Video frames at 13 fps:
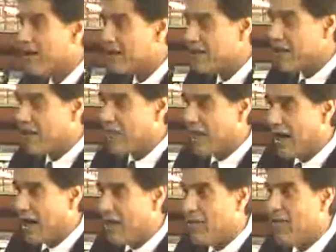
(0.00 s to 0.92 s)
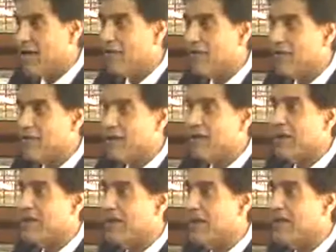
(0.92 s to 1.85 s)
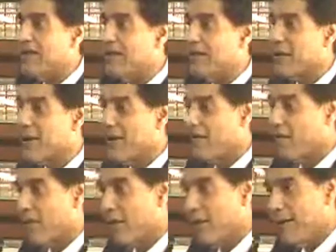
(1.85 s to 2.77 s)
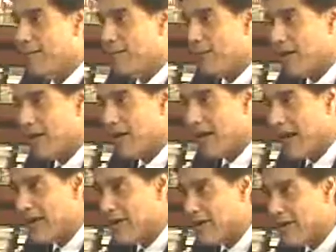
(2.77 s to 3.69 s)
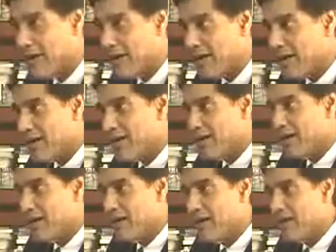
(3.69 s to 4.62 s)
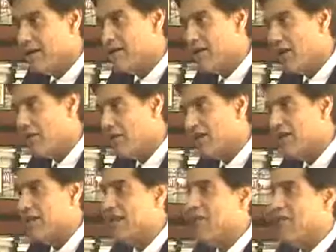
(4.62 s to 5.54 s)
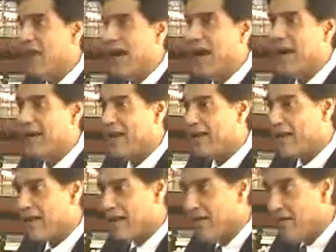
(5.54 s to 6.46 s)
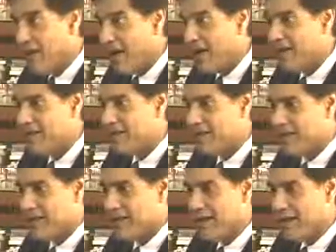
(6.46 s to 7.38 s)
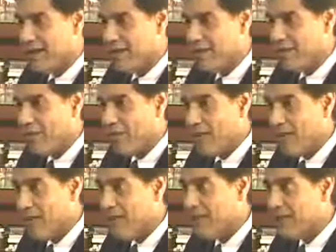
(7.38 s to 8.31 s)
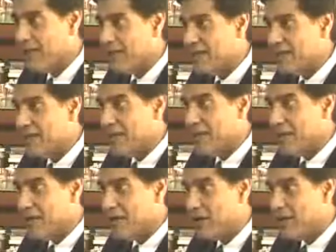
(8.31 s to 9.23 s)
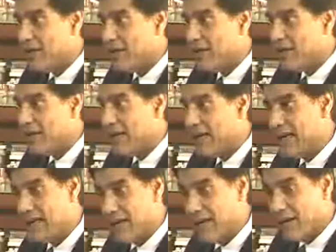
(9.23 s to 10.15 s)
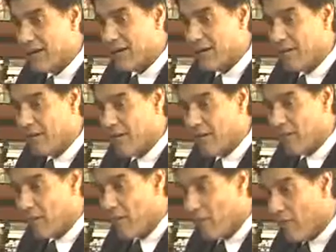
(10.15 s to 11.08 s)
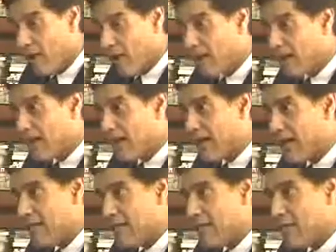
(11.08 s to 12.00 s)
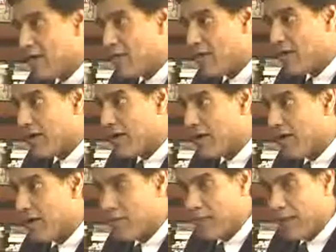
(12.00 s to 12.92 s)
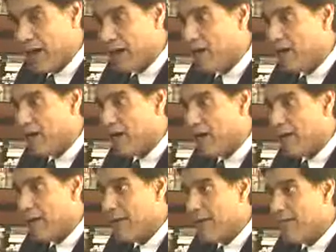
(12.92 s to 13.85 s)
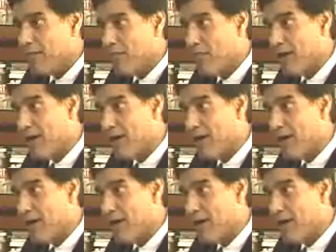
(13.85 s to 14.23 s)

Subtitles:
of the argument, because then that transfer is always in the flat, in the conveyance. These observations that material can be incorporated, now pay a balance. But